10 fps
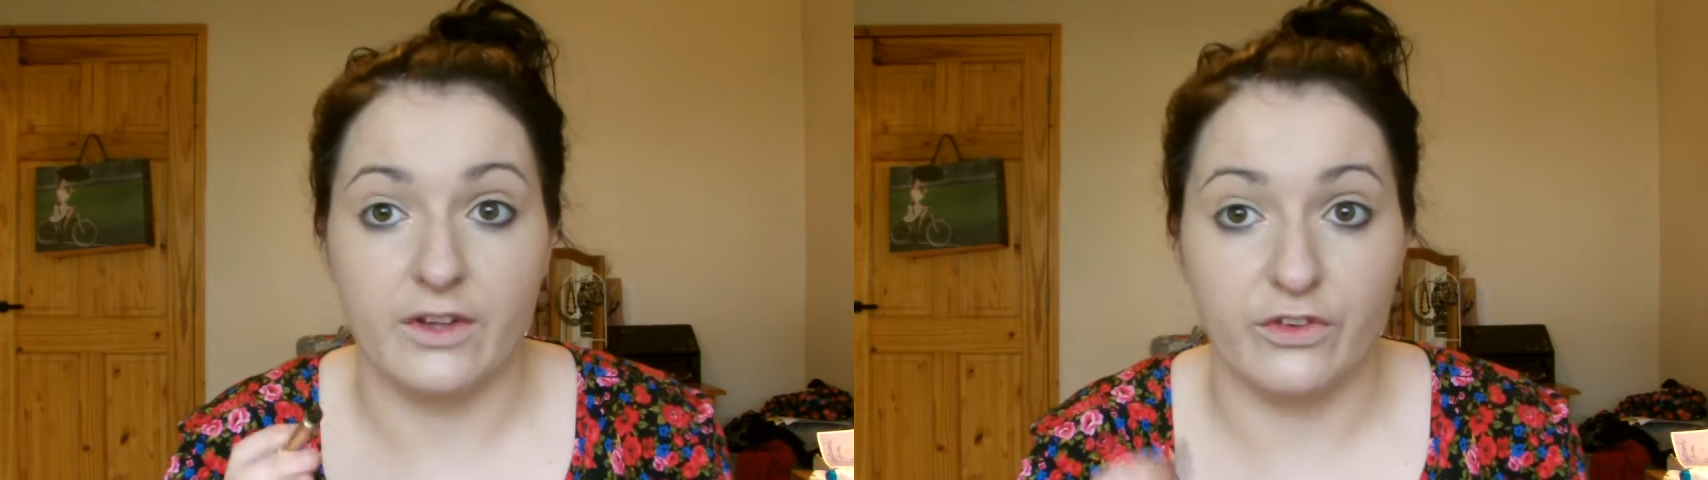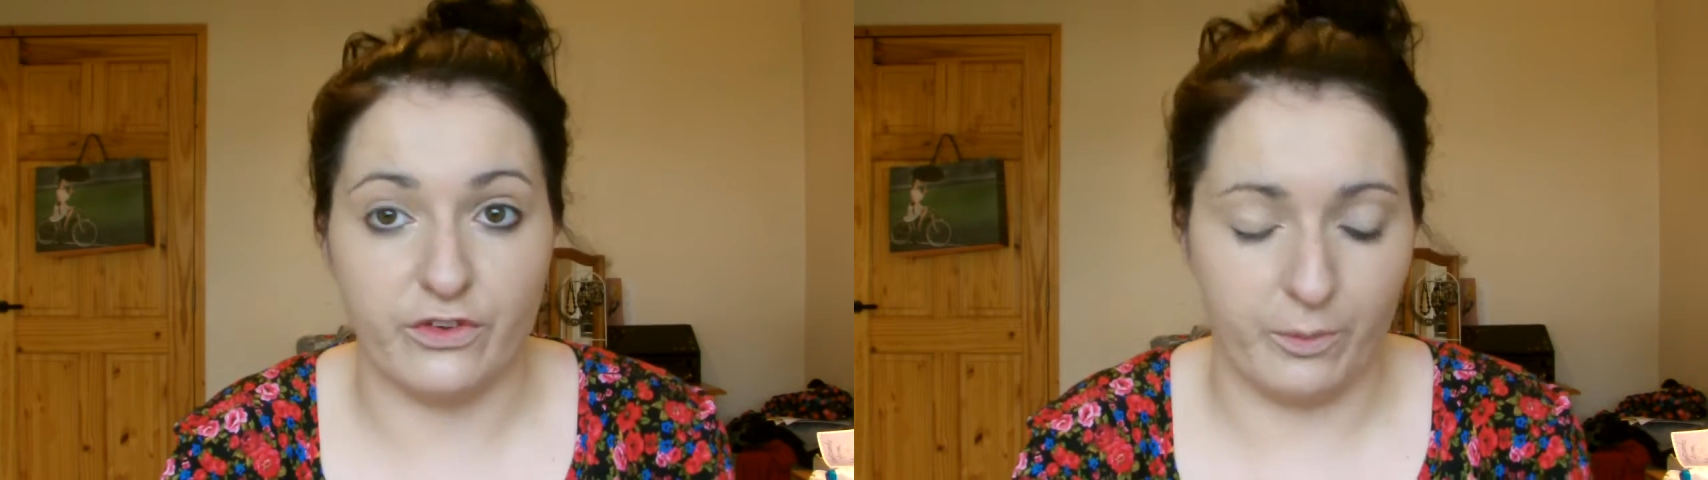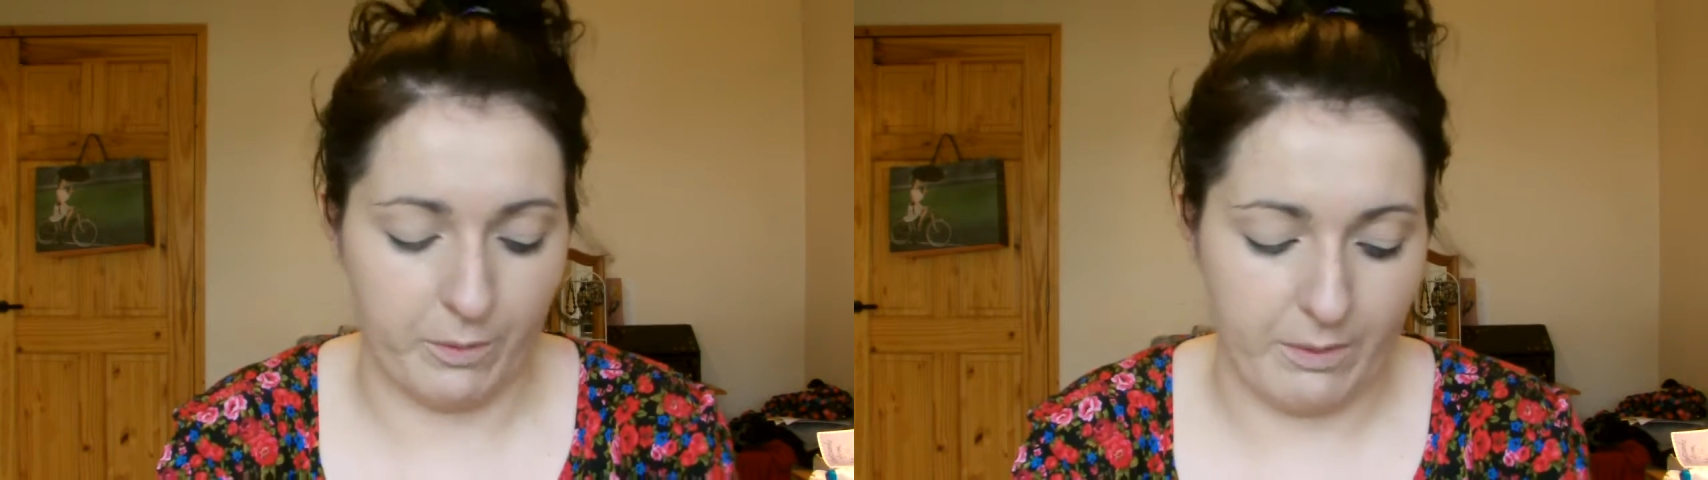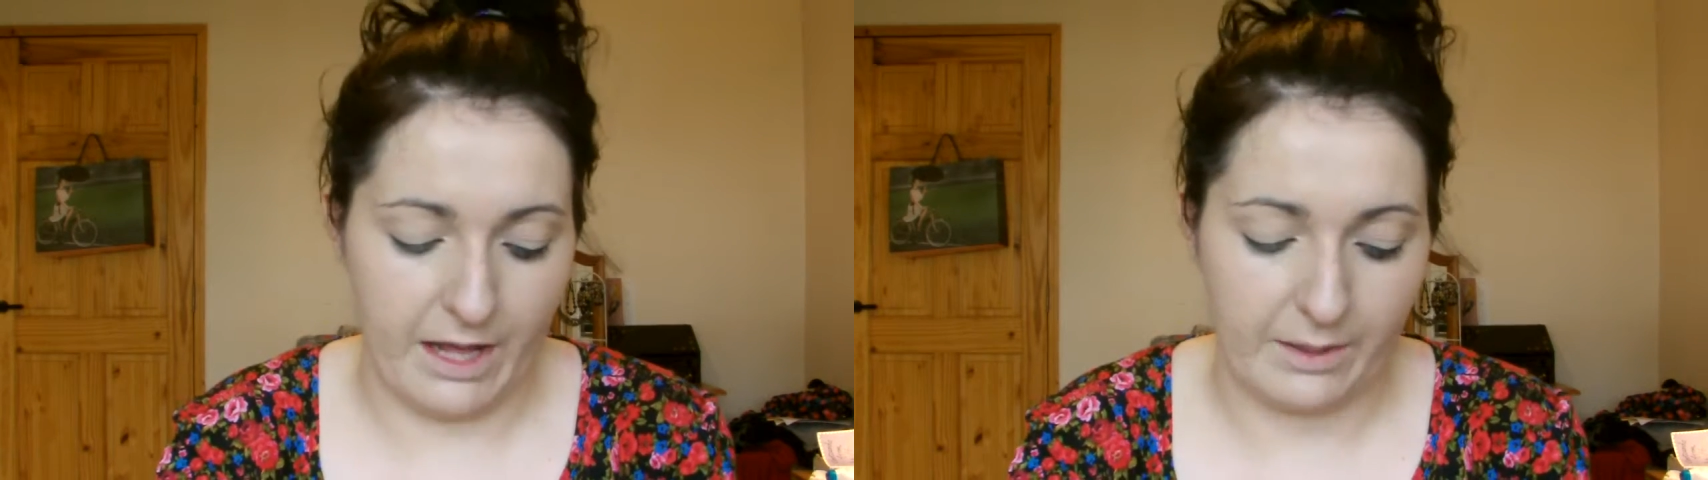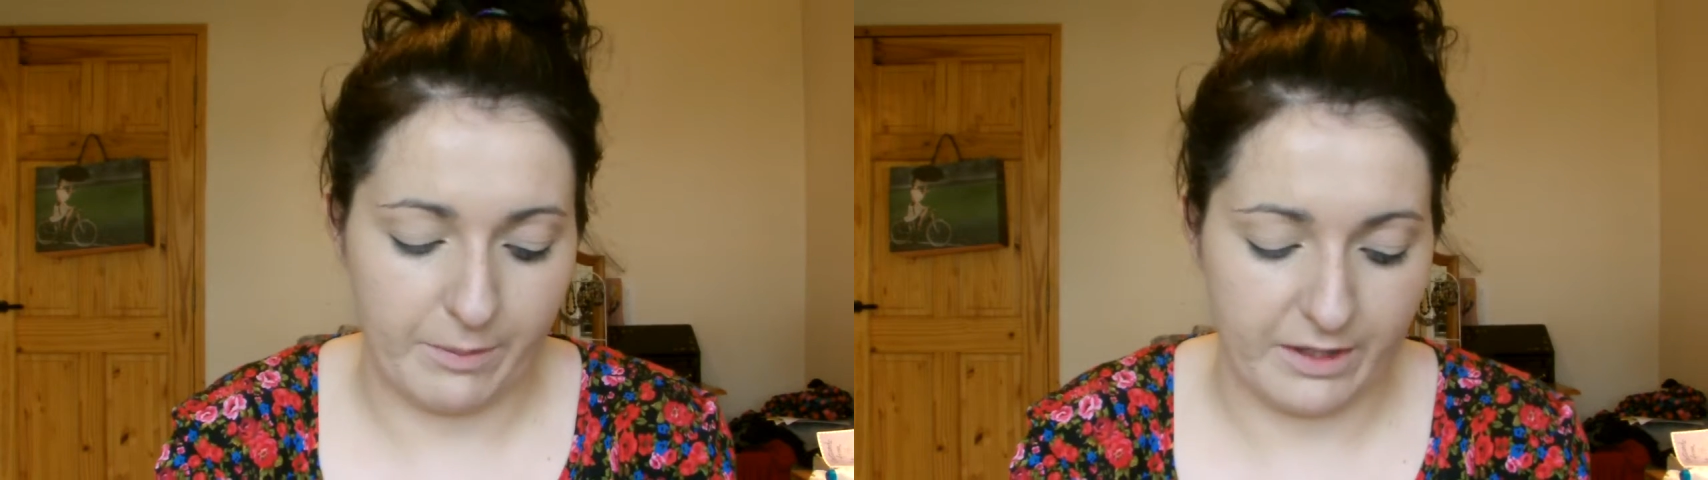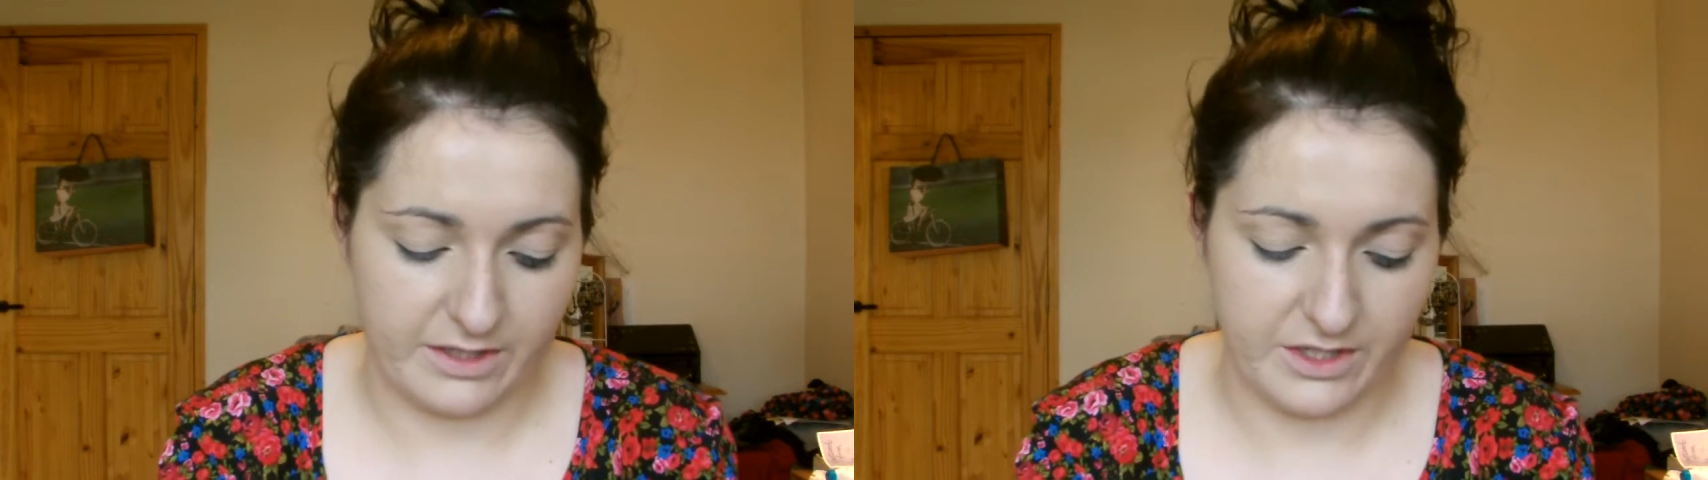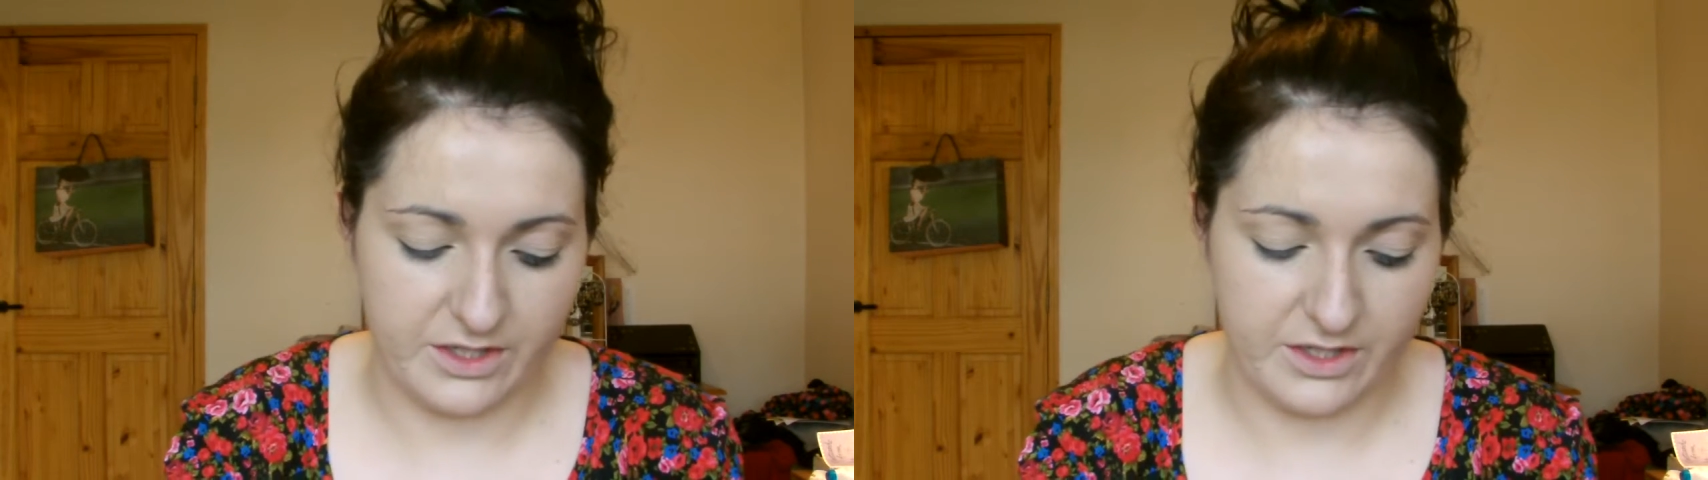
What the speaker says: super black because it